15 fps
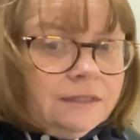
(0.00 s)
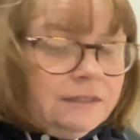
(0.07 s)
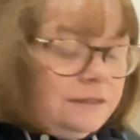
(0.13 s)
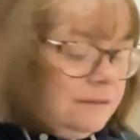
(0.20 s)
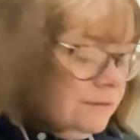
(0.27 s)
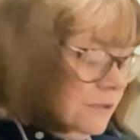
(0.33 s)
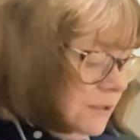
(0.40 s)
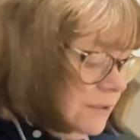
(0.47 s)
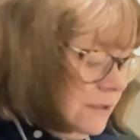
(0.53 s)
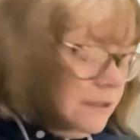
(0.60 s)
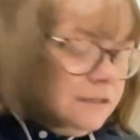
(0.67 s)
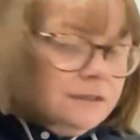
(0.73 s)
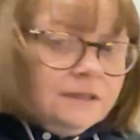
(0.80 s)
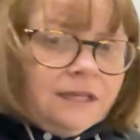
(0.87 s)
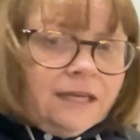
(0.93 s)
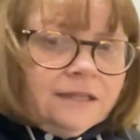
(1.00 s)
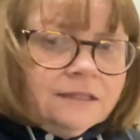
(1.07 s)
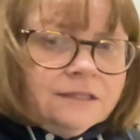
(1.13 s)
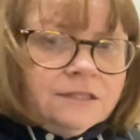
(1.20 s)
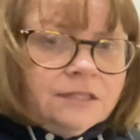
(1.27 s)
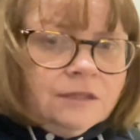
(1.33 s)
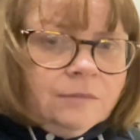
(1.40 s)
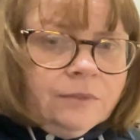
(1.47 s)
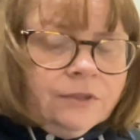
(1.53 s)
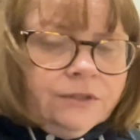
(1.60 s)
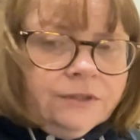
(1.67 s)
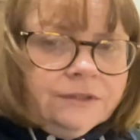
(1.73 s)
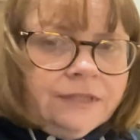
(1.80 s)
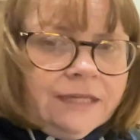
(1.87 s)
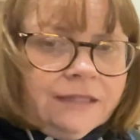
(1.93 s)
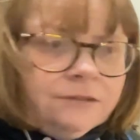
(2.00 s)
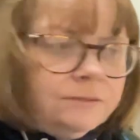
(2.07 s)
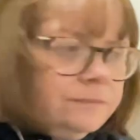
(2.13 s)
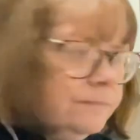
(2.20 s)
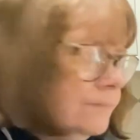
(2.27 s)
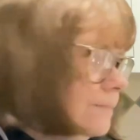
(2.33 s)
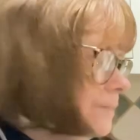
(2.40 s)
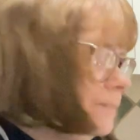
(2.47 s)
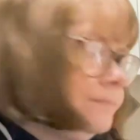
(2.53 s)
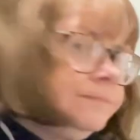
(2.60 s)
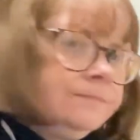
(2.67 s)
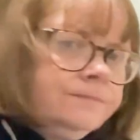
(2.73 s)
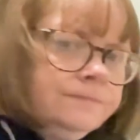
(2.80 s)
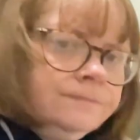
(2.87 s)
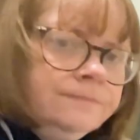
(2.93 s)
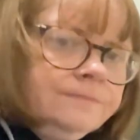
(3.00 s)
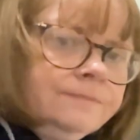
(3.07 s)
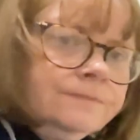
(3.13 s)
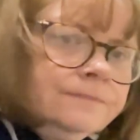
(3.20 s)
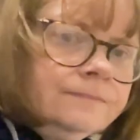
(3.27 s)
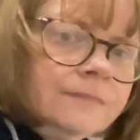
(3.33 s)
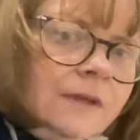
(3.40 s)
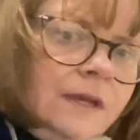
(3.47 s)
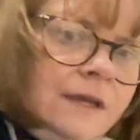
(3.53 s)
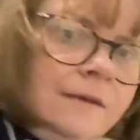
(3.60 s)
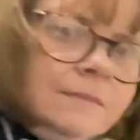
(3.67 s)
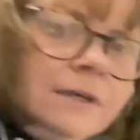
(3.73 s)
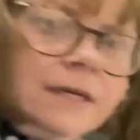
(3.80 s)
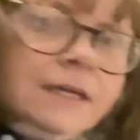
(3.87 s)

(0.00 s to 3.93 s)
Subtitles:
So we're just gonna get this to the boil now. Get my